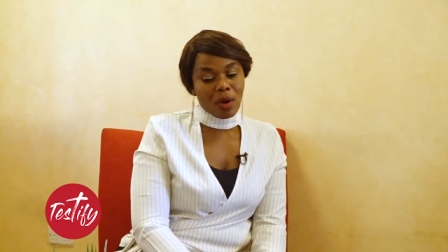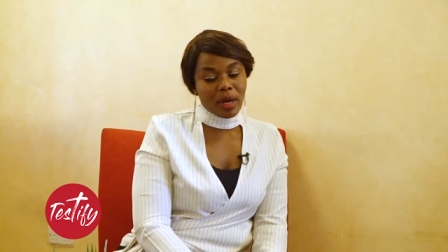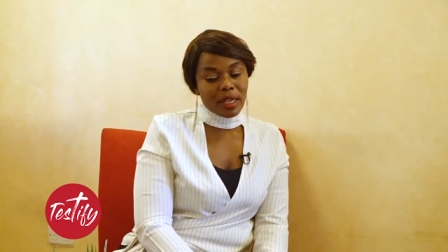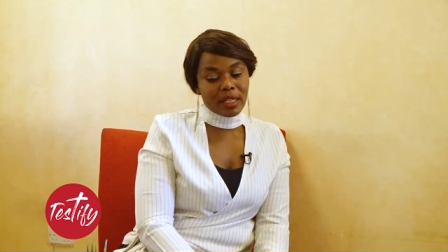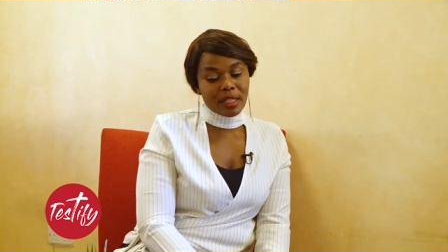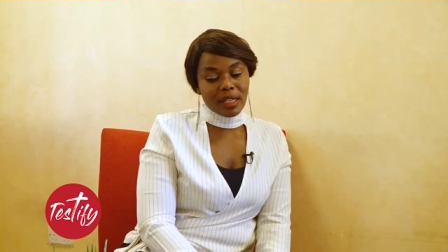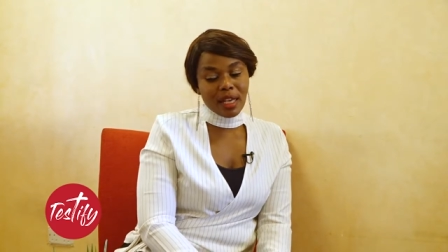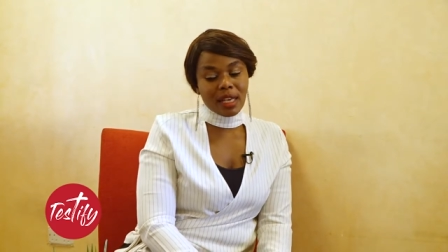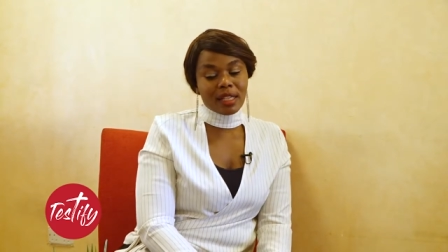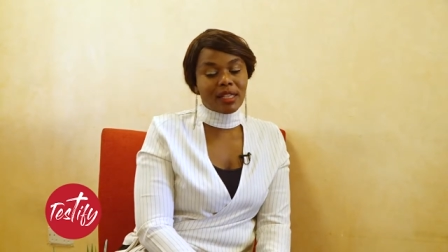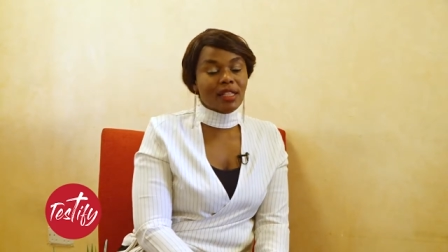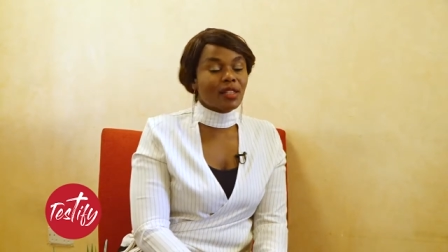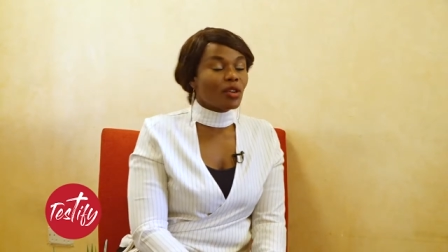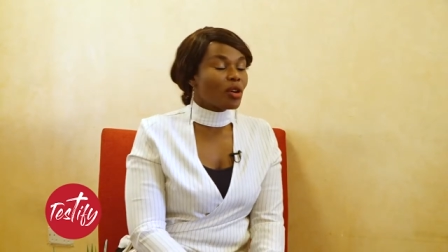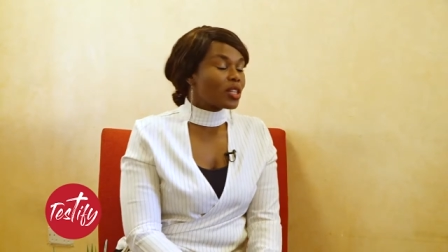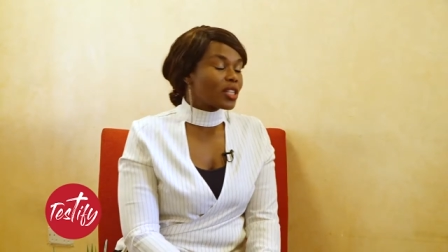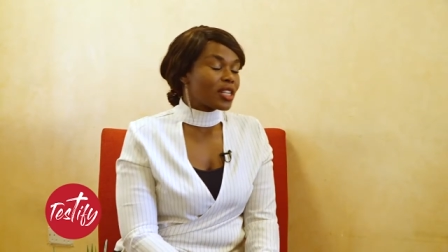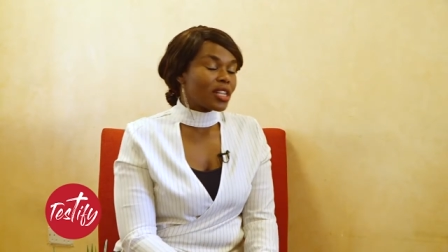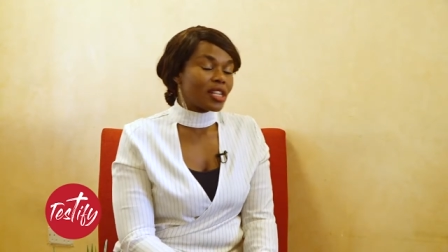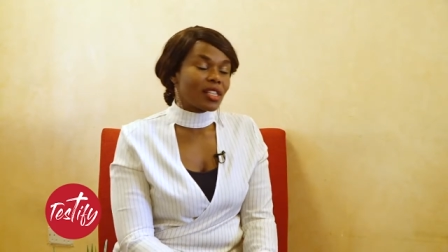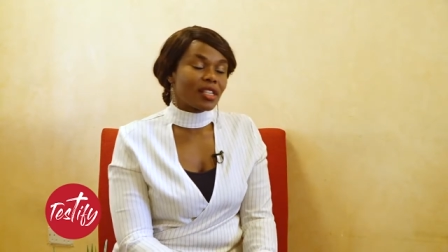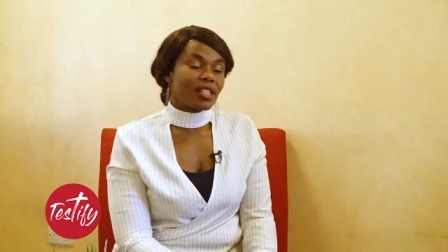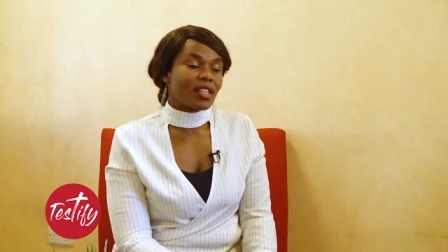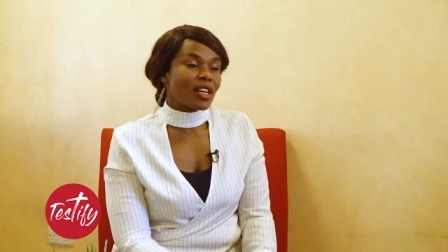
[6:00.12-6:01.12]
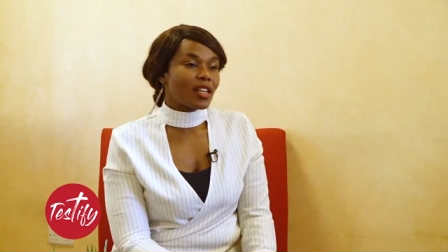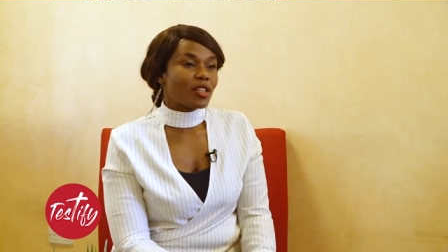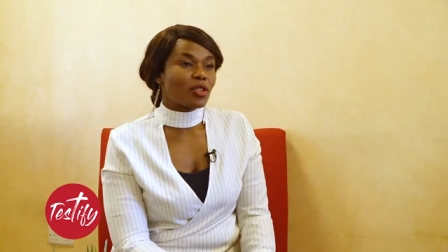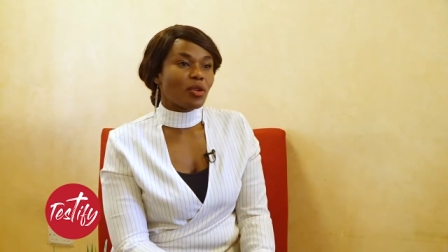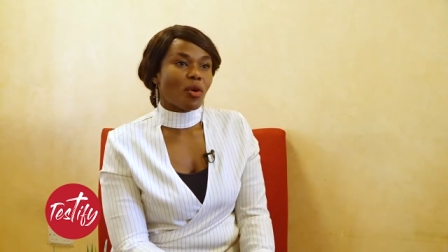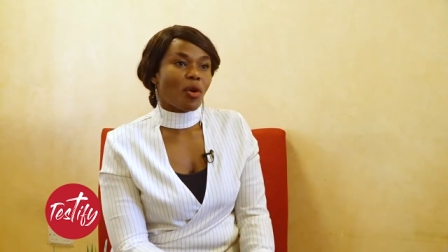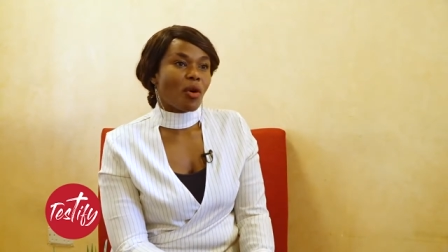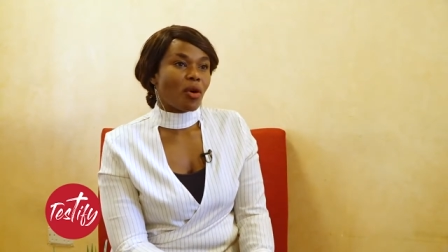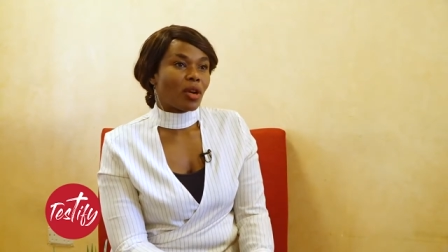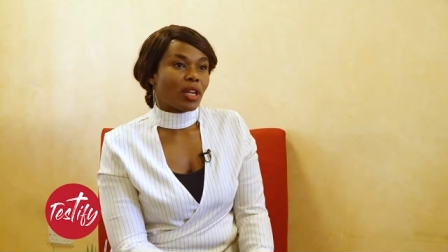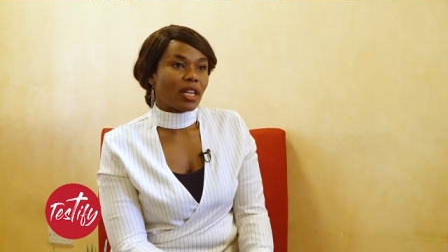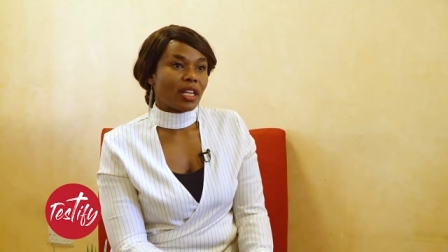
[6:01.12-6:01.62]
It's not easy at
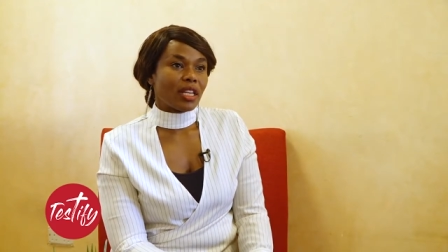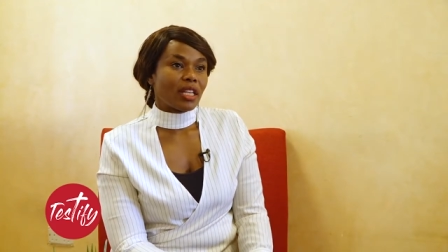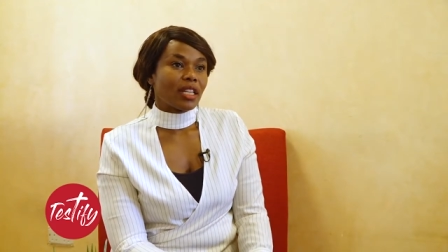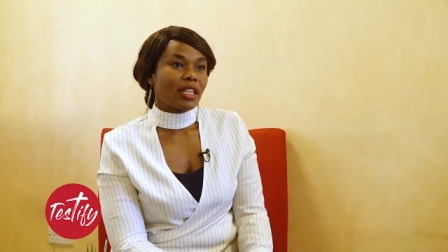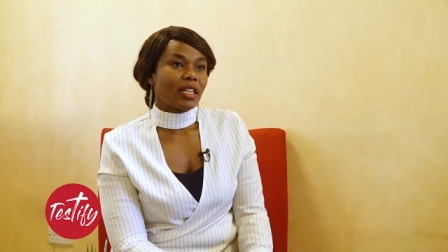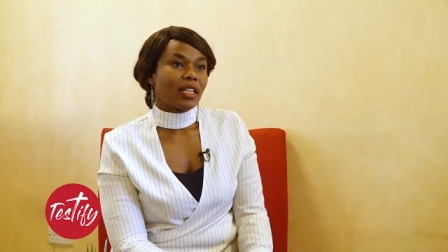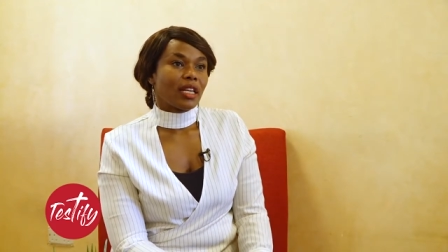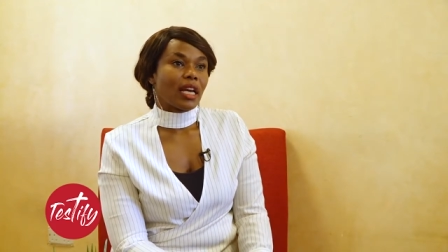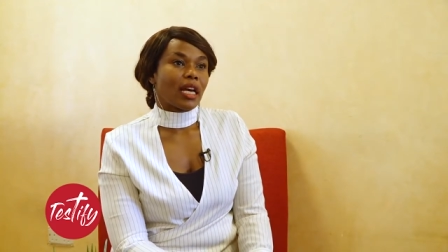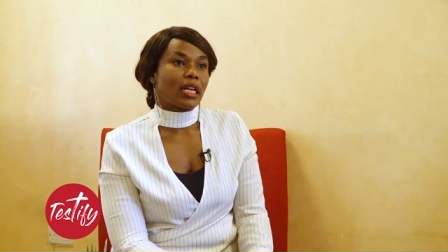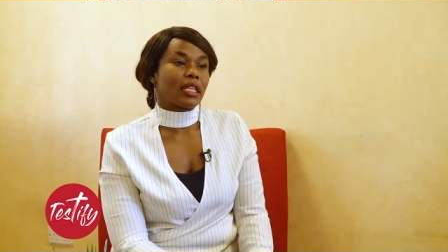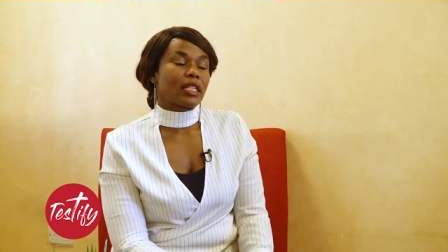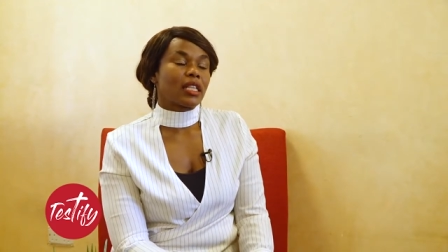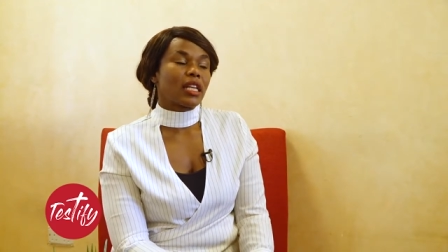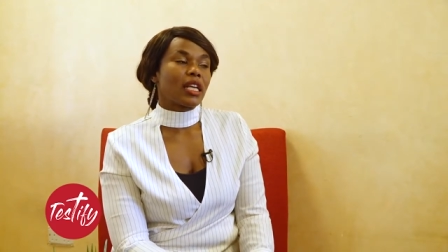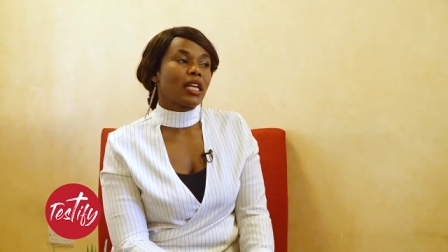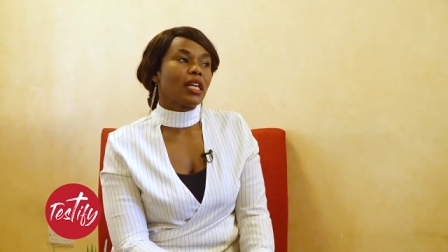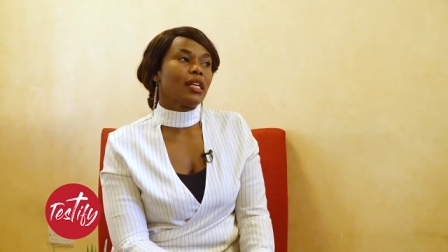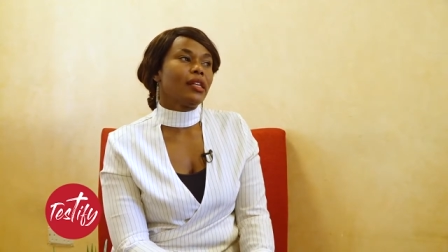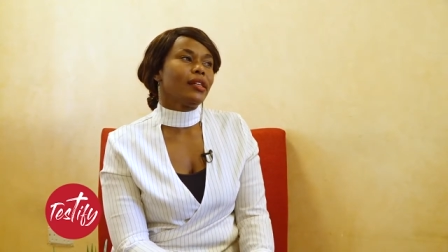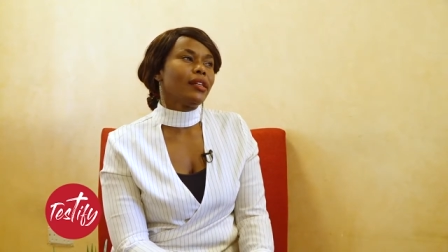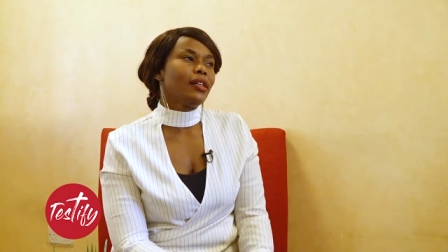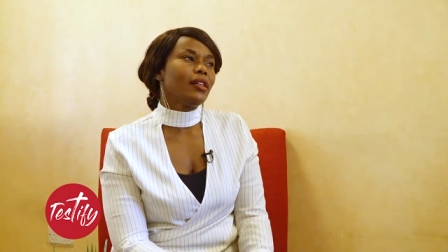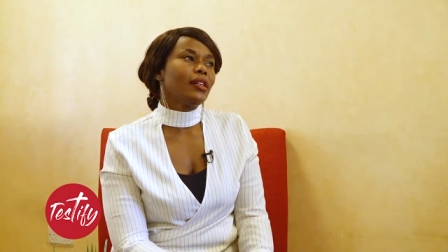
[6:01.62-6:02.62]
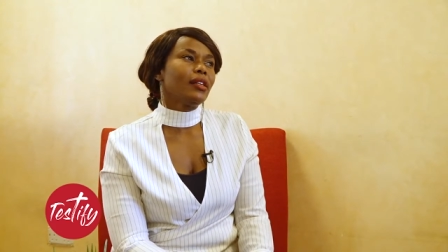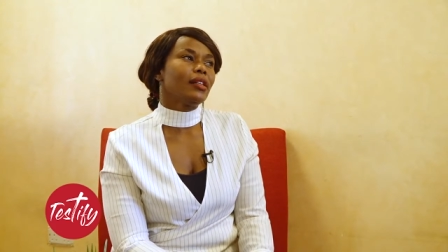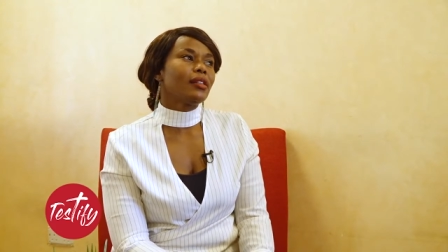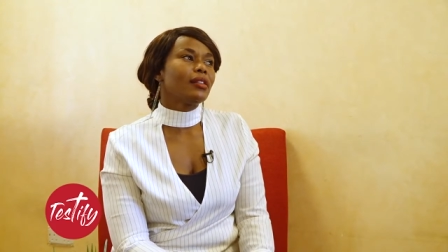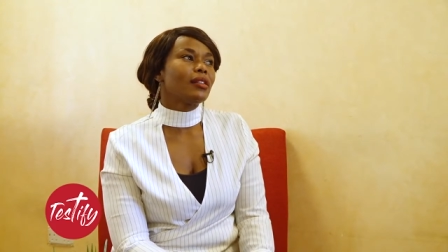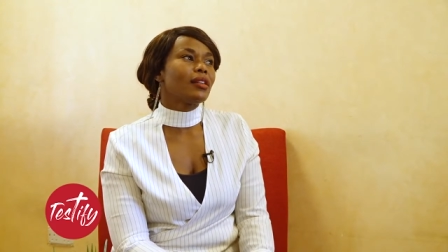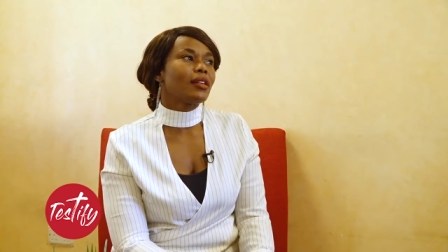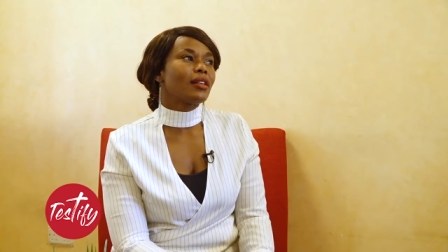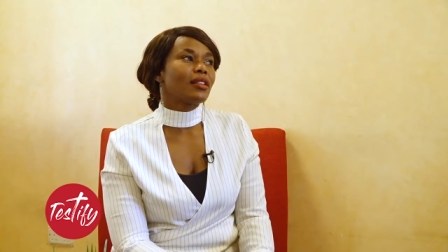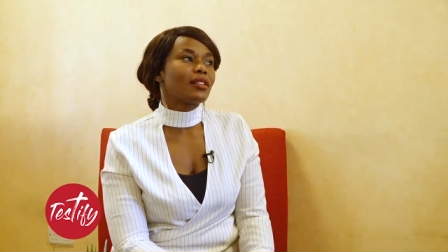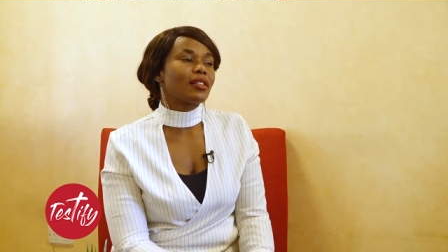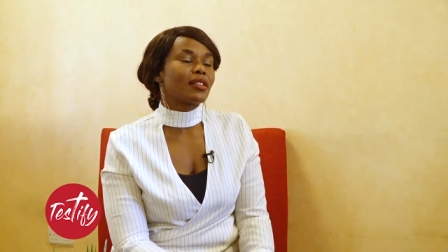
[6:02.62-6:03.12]
all. And
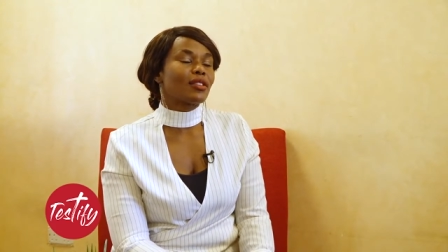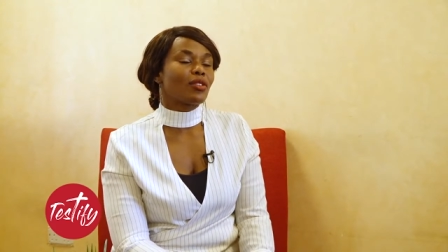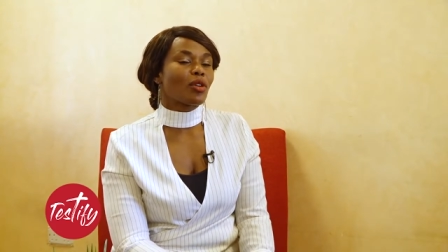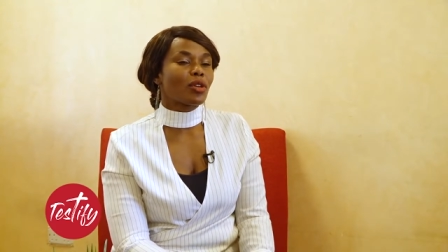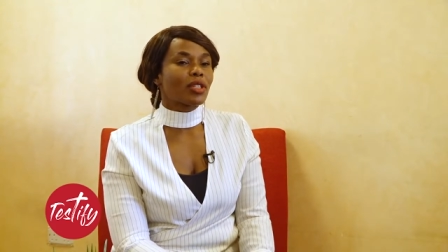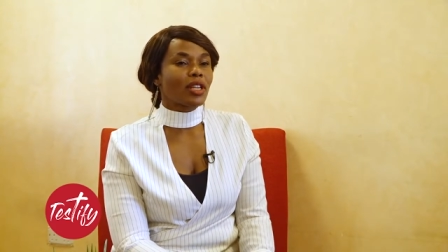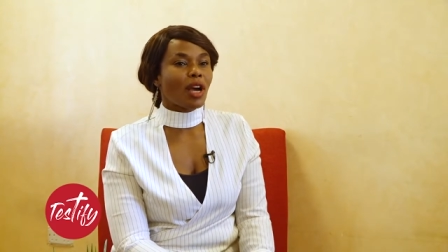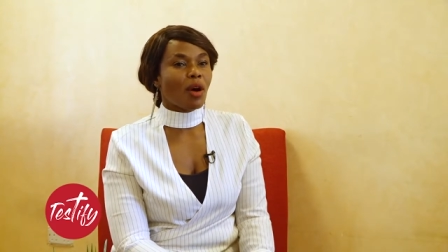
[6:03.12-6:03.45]
healing is not